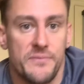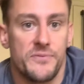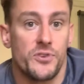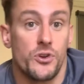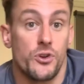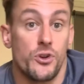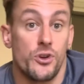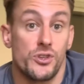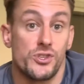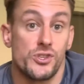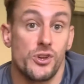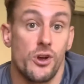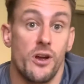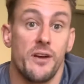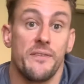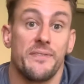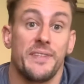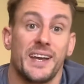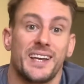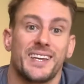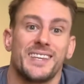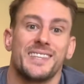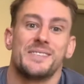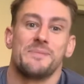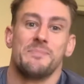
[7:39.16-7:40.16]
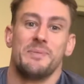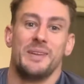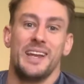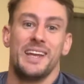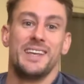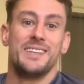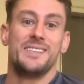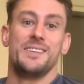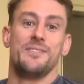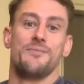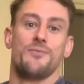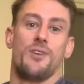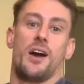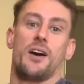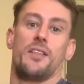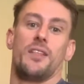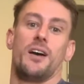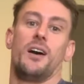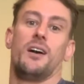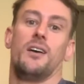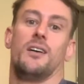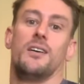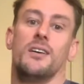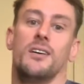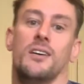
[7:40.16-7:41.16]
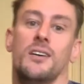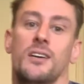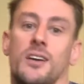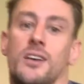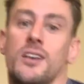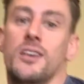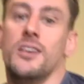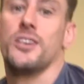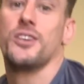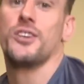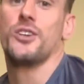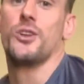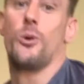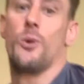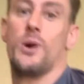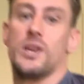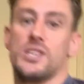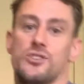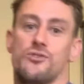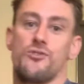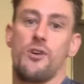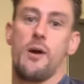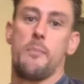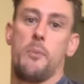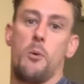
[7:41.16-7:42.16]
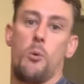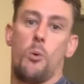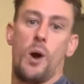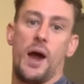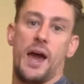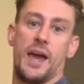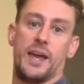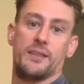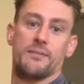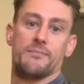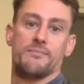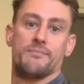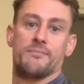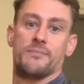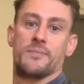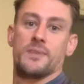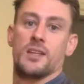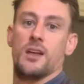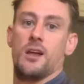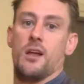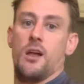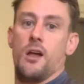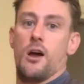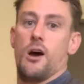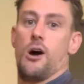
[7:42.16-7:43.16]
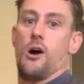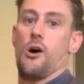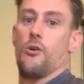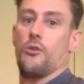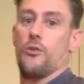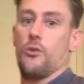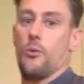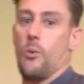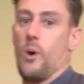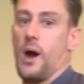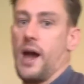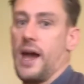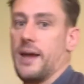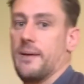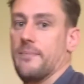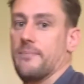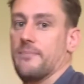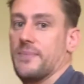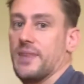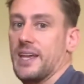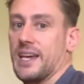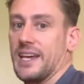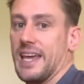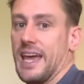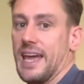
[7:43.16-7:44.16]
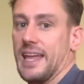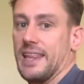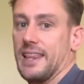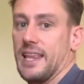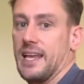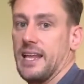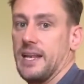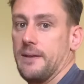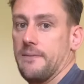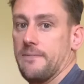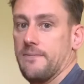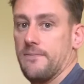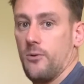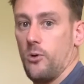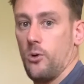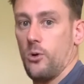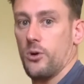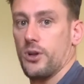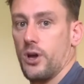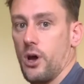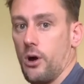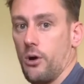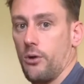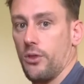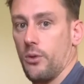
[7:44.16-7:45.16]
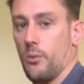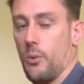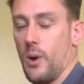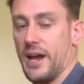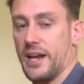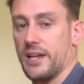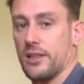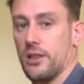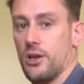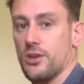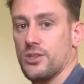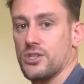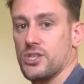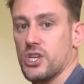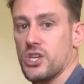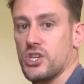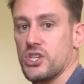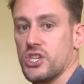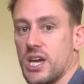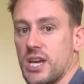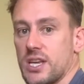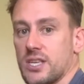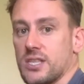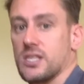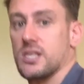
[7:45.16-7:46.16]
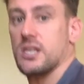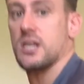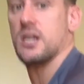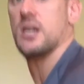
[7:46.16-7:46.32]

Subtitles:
that gets a bit easy rather, you can always grab a weight. Hold the weight, again, leaning forward, holding the weight close to your chest,